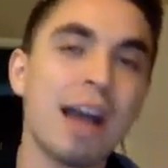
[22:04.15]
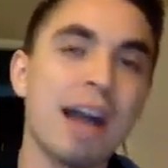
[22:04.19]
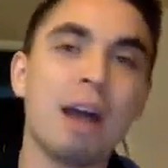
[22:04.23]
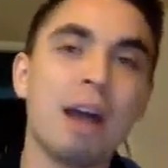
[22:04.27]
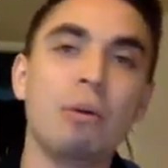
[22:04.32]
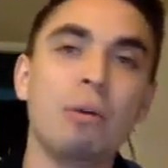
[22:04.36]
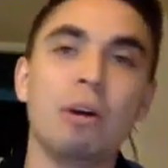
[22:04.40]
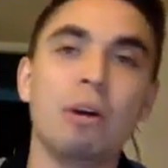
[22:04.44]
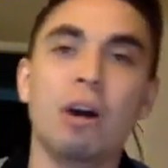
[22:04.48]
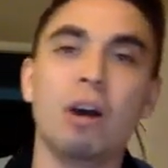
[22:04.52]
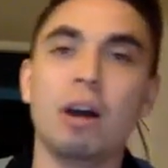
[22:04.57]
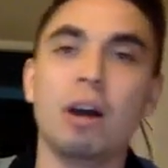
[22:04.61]

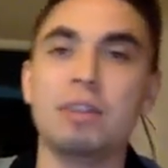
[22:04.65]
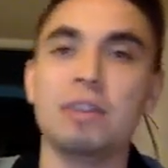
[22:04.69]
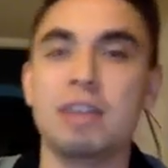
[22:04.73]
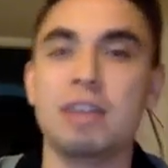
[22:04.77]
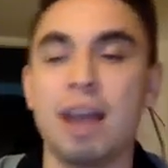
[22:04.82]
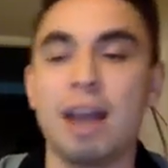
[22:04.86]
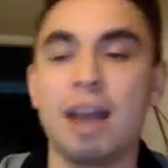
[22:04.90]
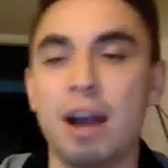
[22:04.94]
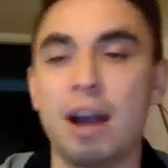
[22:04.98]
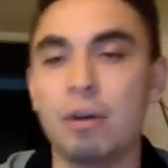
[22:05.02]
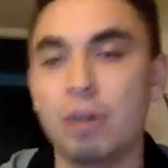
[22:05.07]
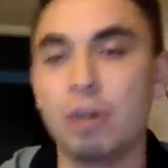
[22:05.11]
hour on
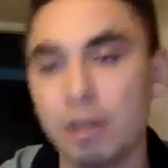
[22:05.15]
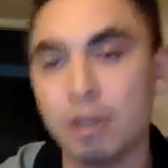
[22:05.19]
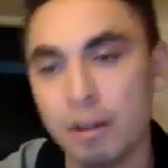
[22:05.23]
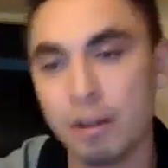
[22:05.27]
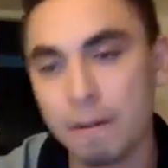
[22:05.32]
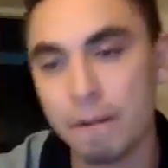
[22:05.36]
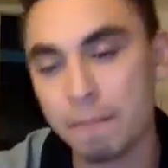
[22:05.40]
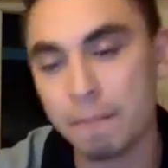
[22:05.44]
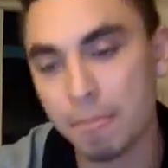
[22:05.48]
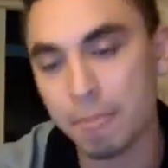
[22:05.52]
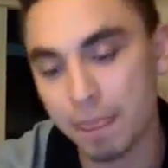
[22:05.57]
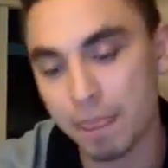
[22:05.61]
the hour,
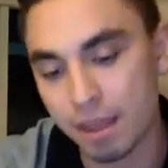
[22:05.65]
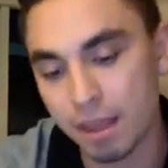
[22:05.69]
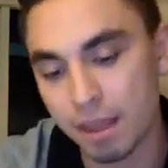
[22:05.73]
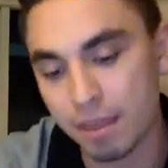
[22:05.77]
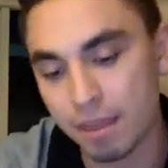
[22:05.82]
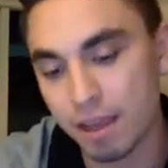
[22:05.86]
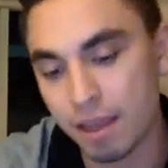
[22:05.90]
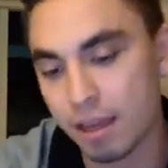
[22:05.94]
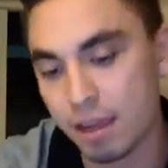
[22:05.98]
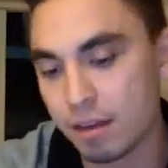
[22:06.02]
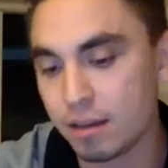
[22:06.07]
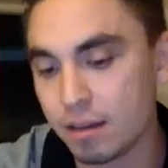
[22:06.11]
and
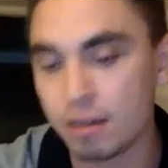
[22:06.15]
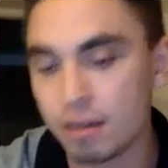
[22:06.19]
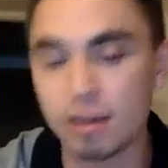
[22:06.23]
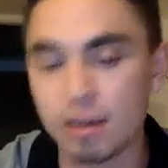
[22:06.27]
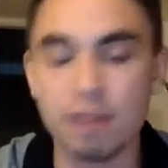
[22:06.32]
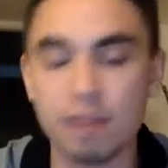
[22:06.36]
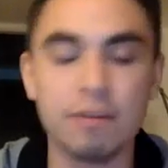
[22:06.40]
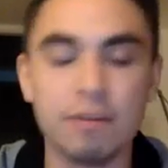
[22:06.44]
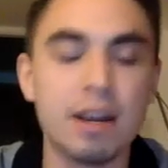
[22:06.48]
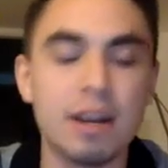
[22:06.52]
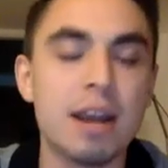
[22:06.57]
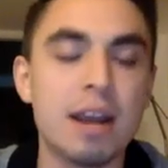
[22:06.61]
then
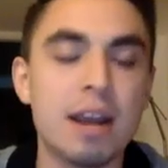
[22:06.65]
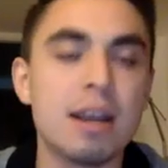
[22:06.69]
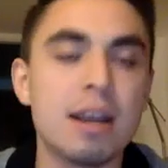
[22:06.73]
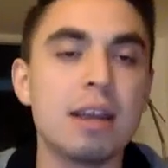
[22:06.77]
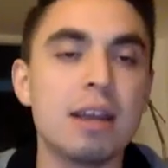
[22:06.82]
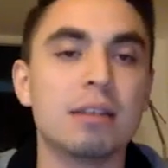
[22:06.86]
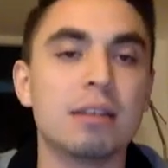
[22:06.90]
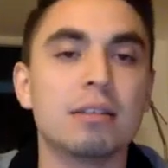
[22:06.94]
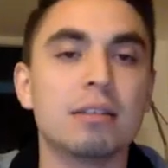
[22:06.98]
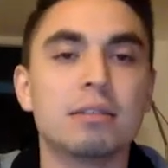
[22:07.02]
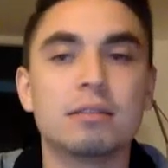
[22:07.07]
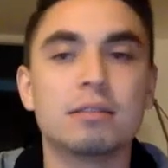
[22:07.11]
an event at 8.